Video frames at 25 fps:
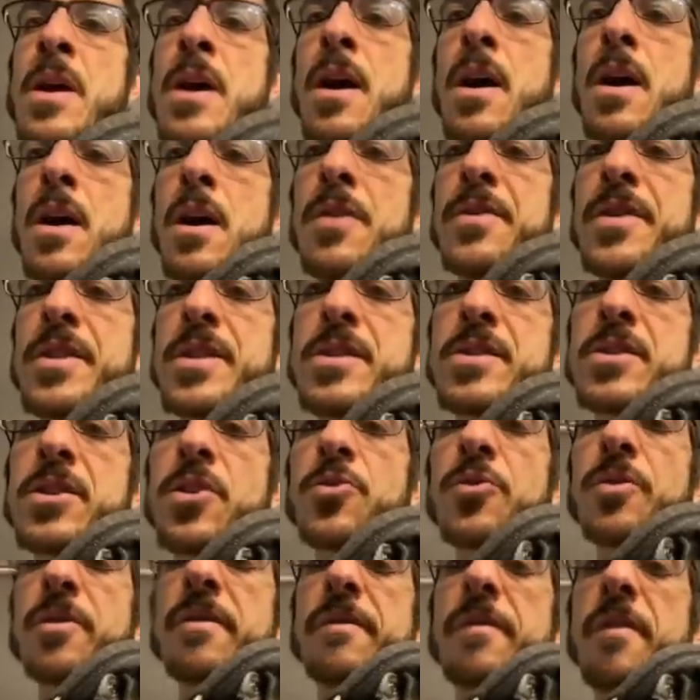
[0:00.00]
Uh, this is a
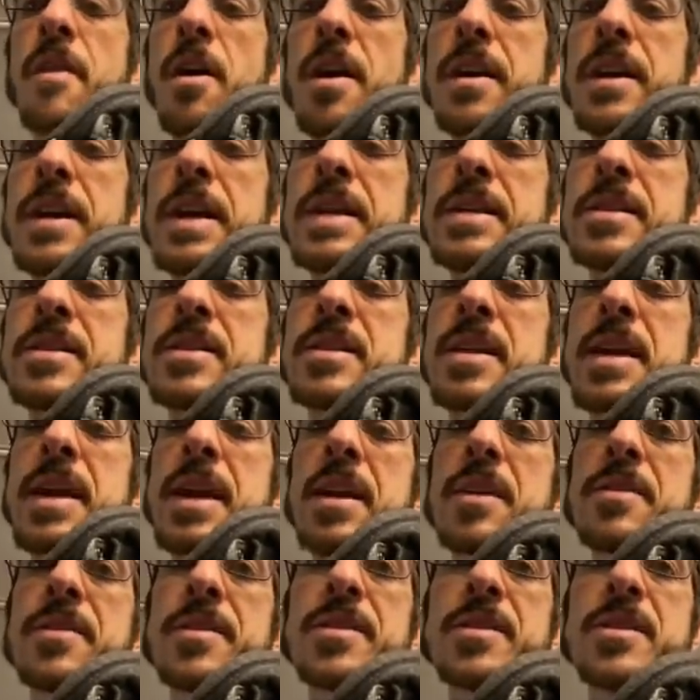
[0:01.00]
Ruvati
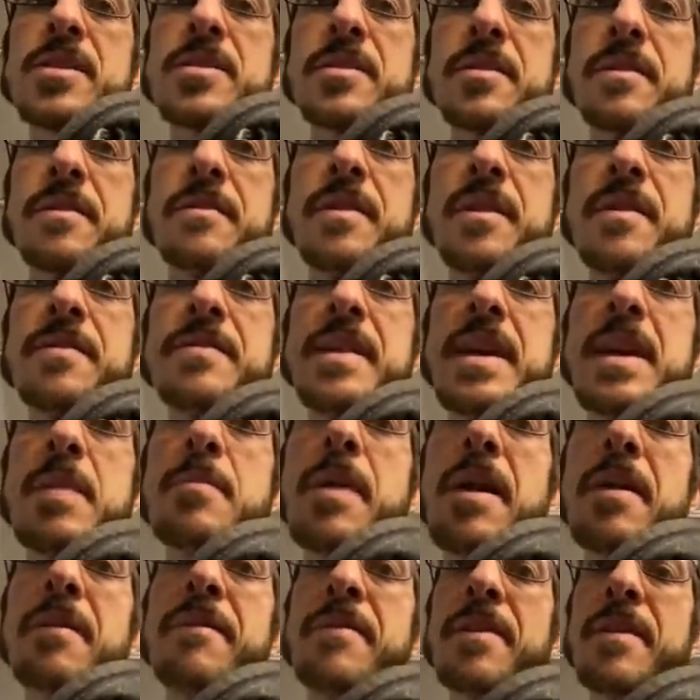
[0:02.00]
sink. This is the 15
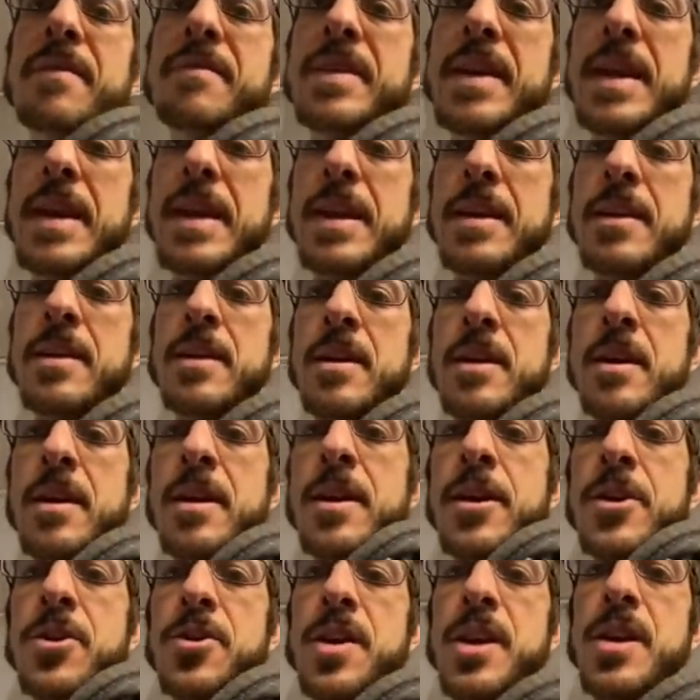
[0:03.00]
by 15. You
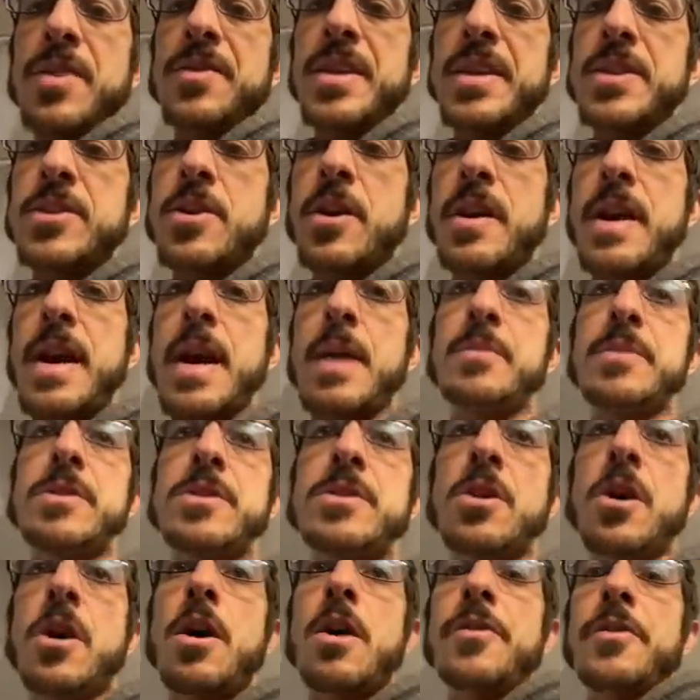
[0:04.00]
can get these on
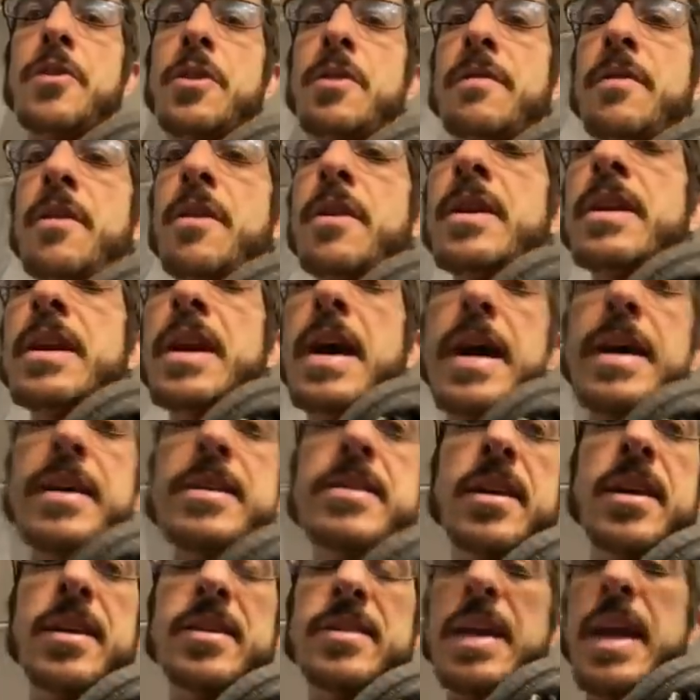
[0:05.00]
Amazon. They're very
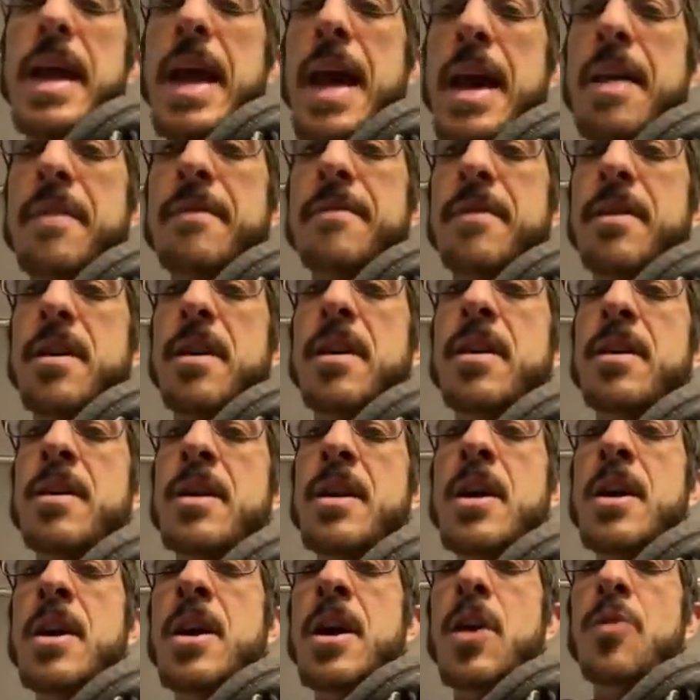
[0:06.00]
nice because they have uh,
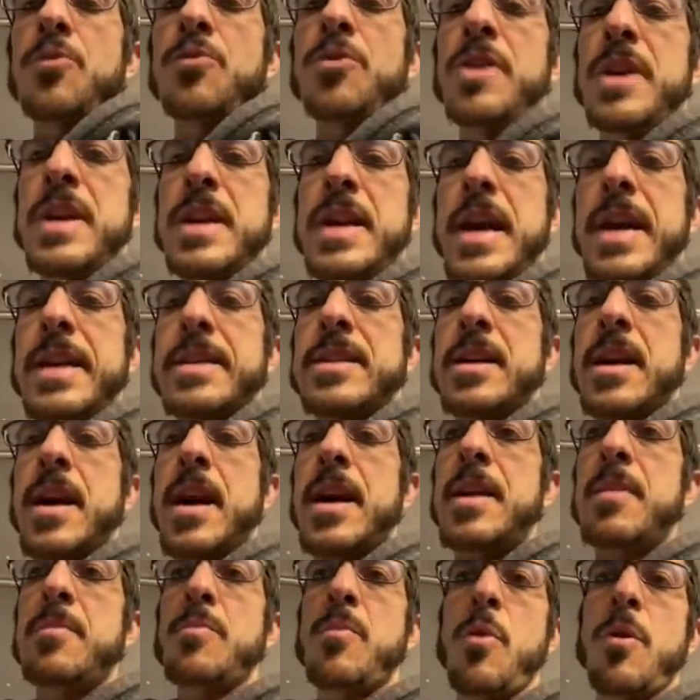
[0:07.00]
a really nice
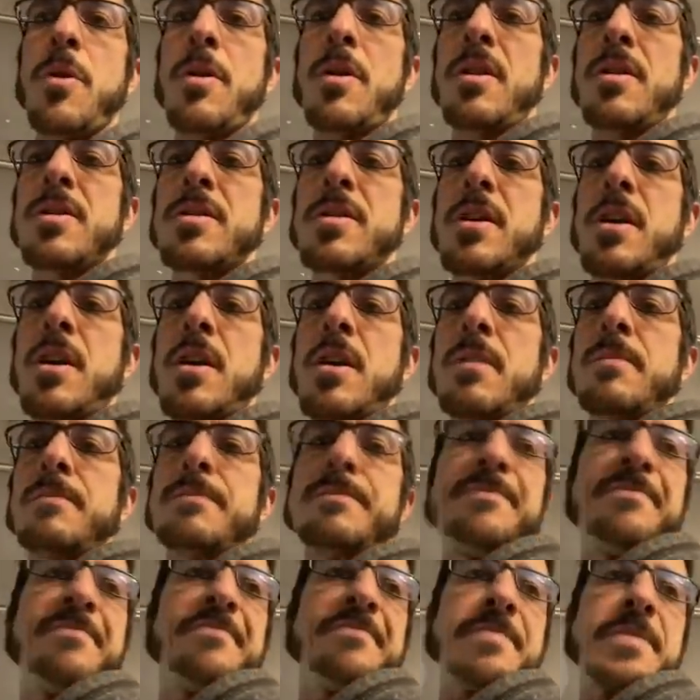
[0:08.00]
cutting board on
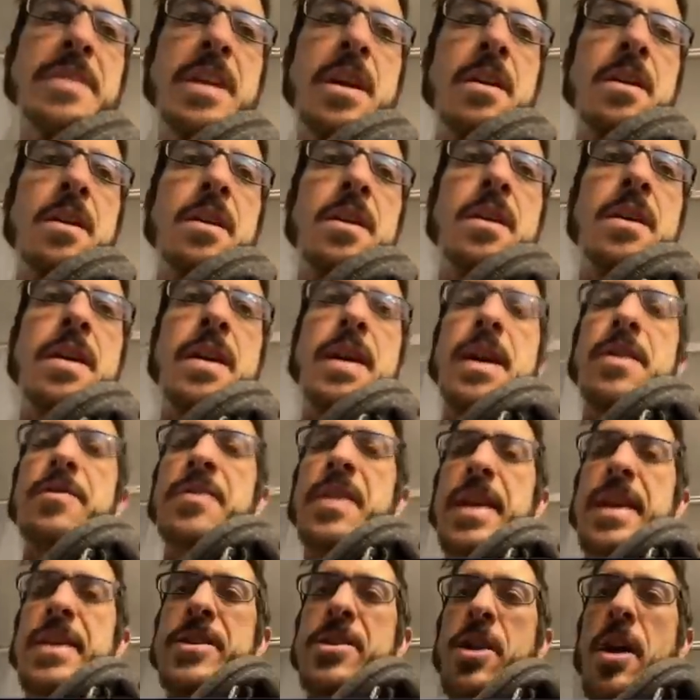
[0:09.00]
top and
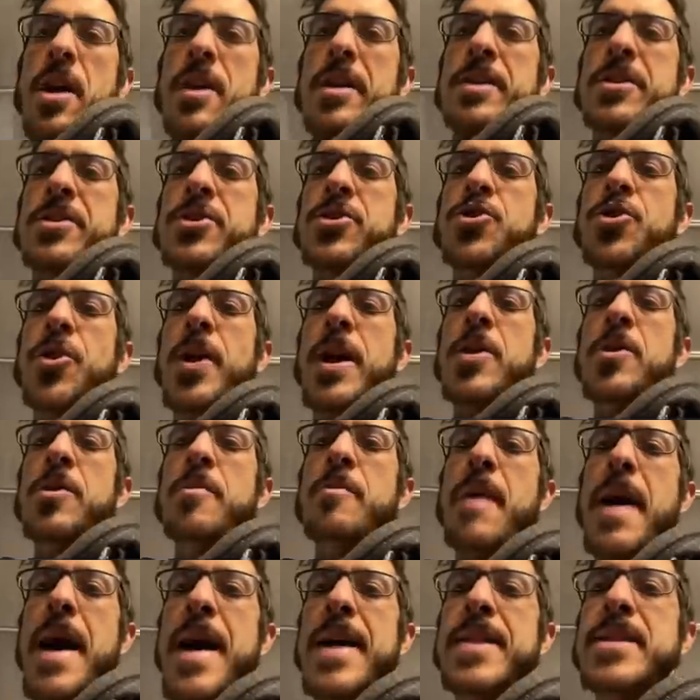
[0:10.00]
then it's got a strainer
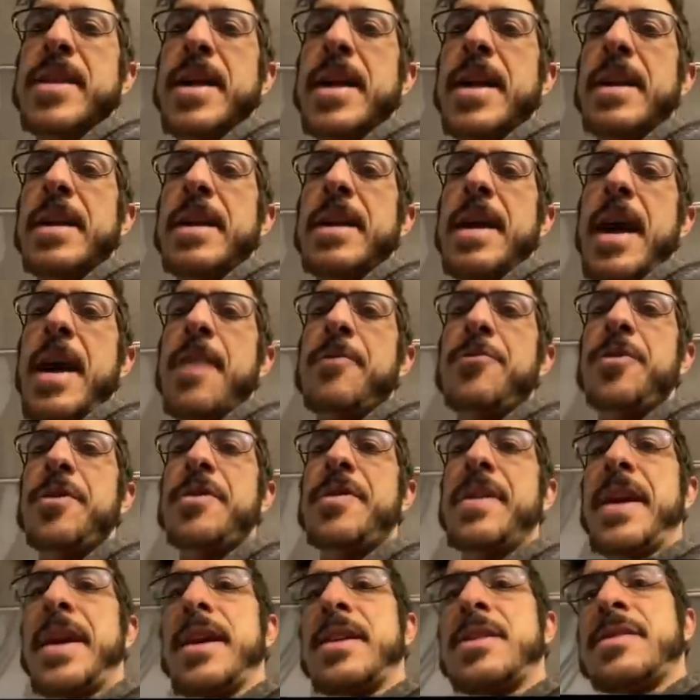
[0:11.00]
basket and
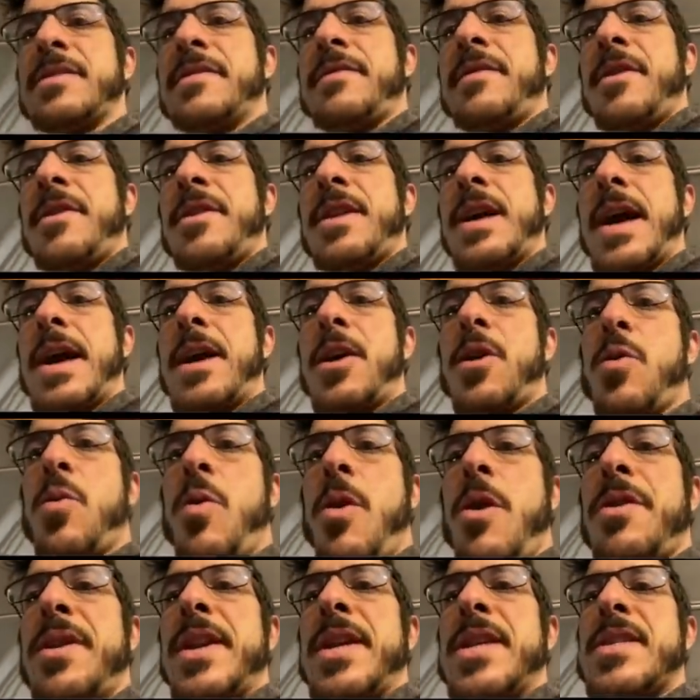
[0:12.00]
everything is a very high
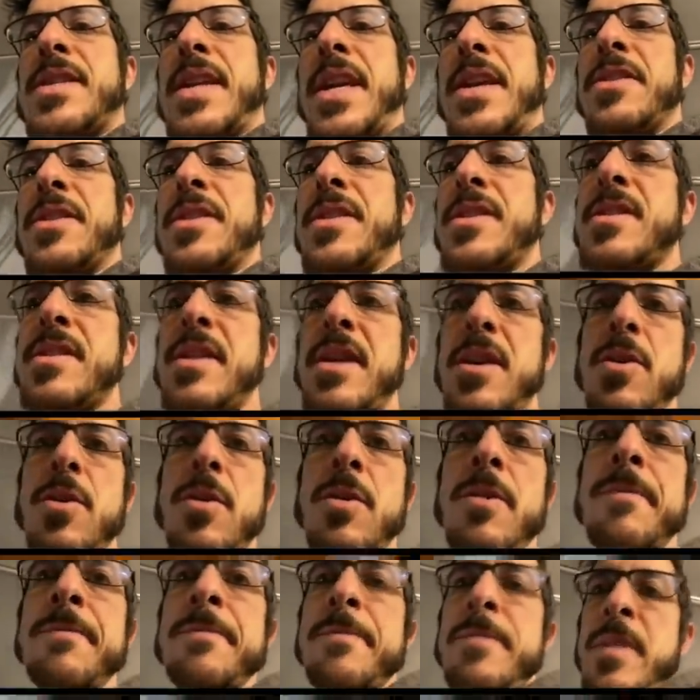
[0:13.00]
quality stainless
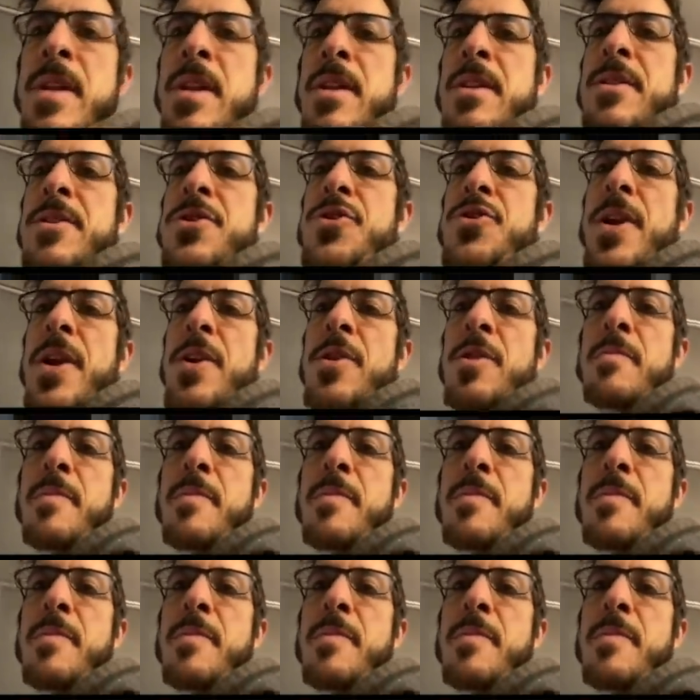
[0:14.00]
steel strainer